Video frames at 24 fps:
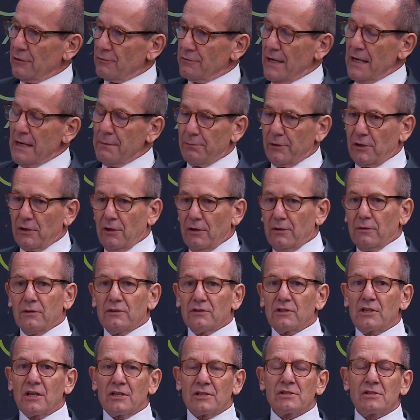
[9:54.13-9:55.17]

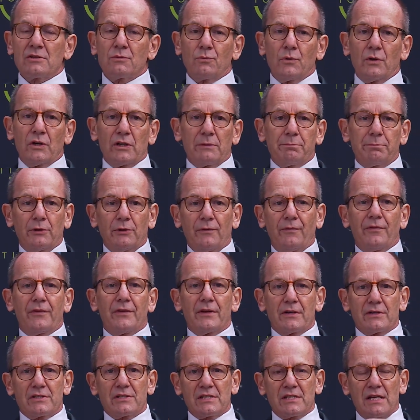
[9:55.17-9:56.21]
Aramco doesn't want to
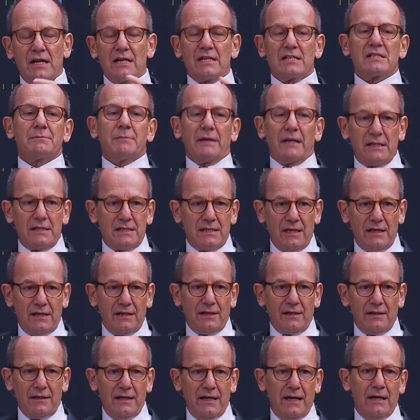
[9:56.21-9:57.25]
put their seismic
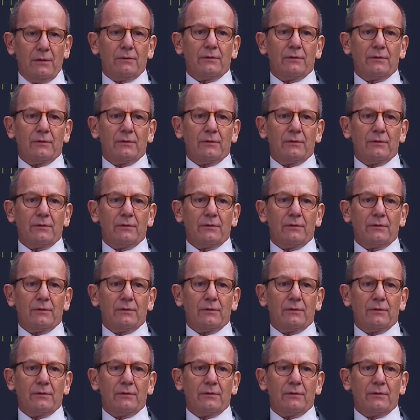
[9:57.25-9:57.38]
data